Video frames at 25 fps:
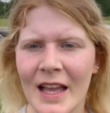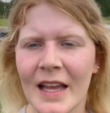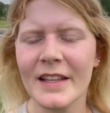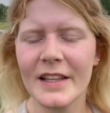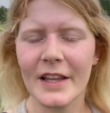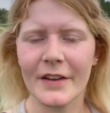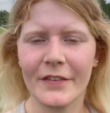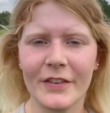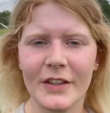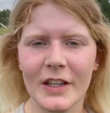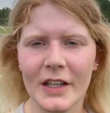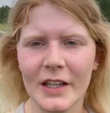
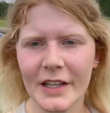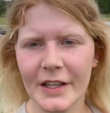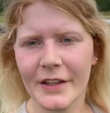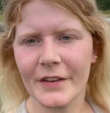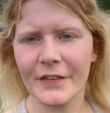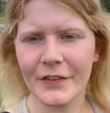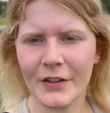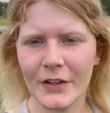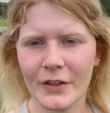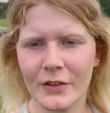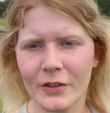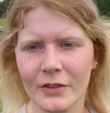Definitely a
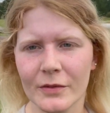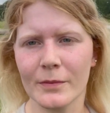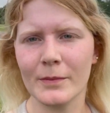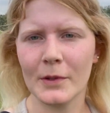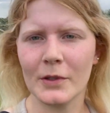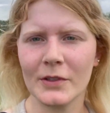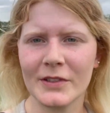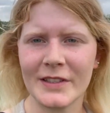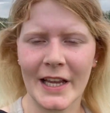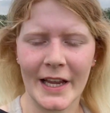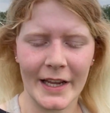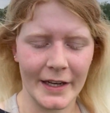few
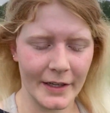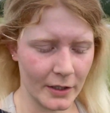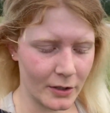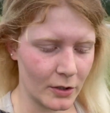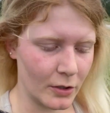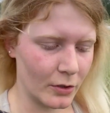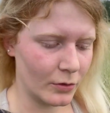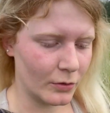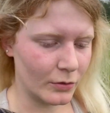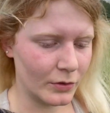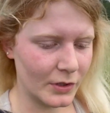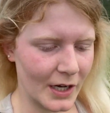more
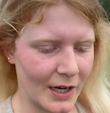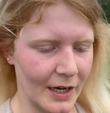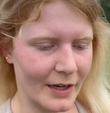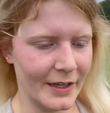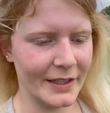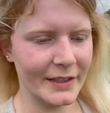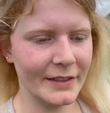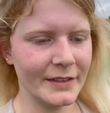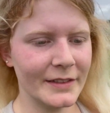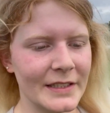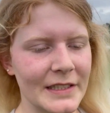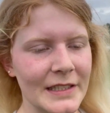technical
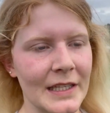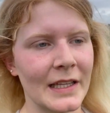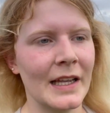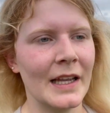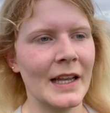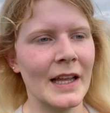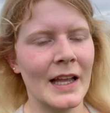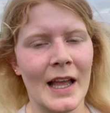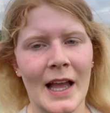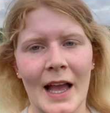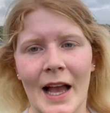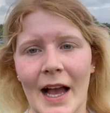lines.
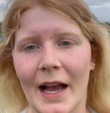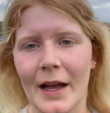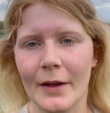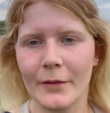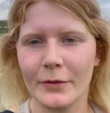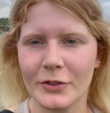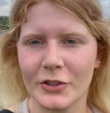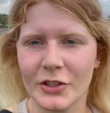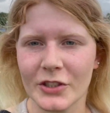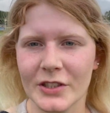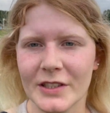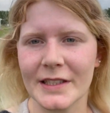
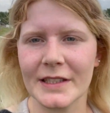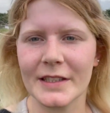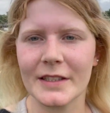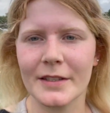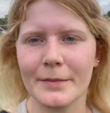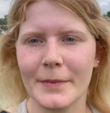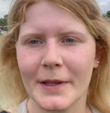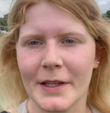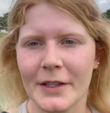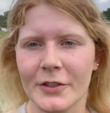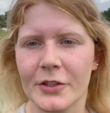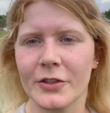We just need
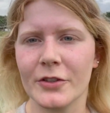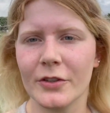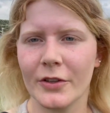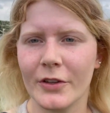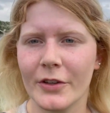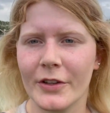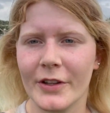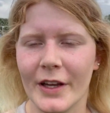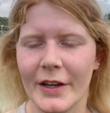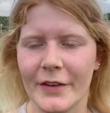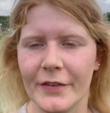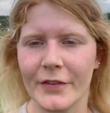to make
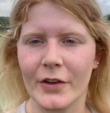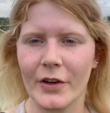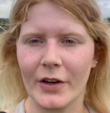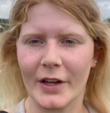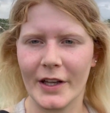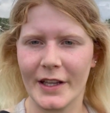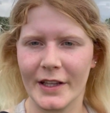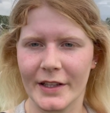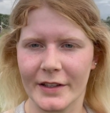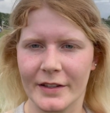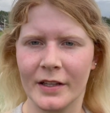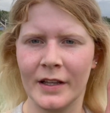sure that I've got
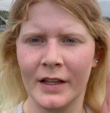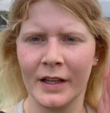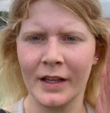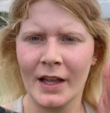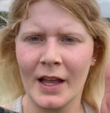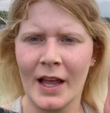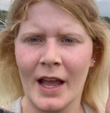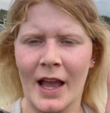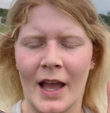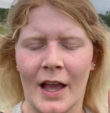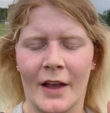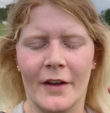his
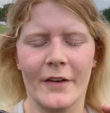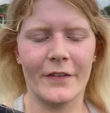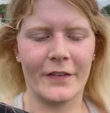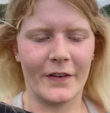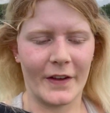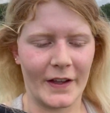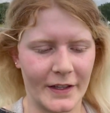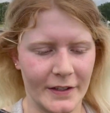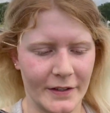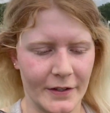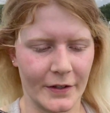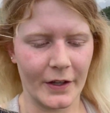
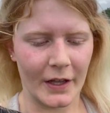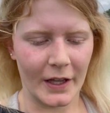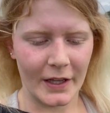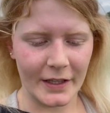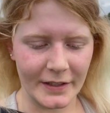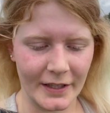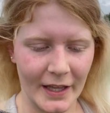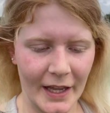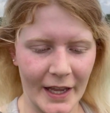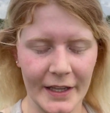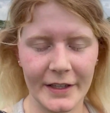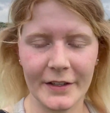
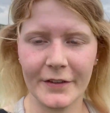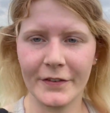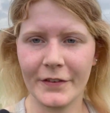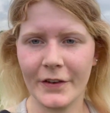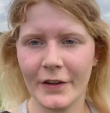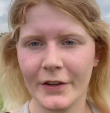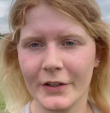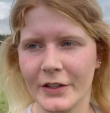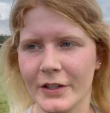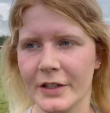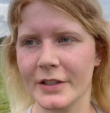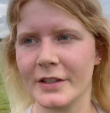head
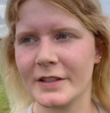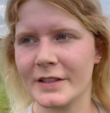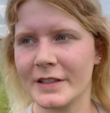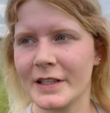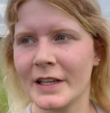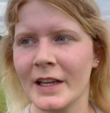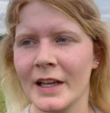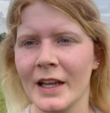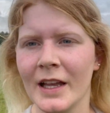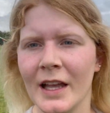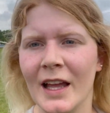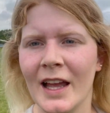focused
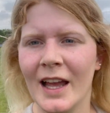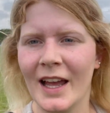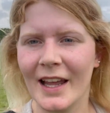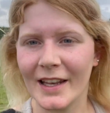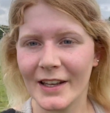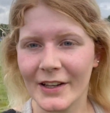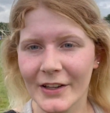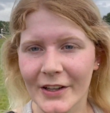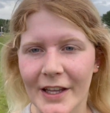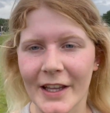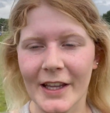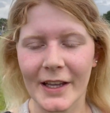and
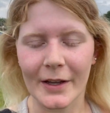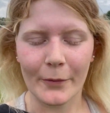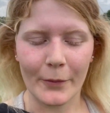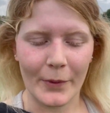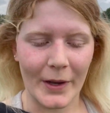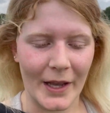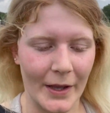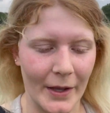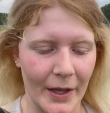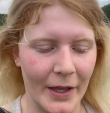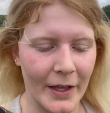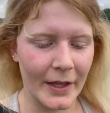looking
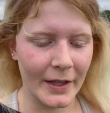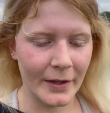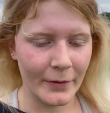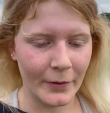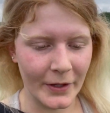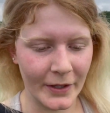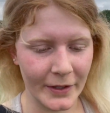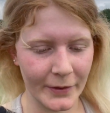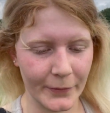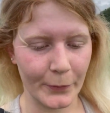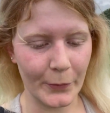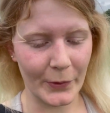where
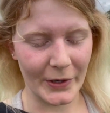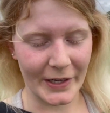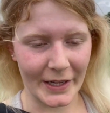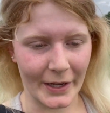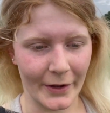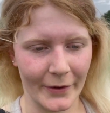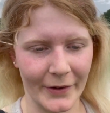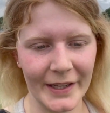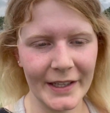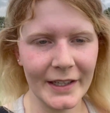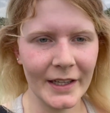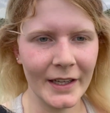we're
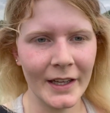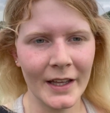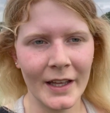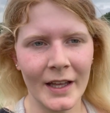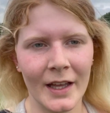going.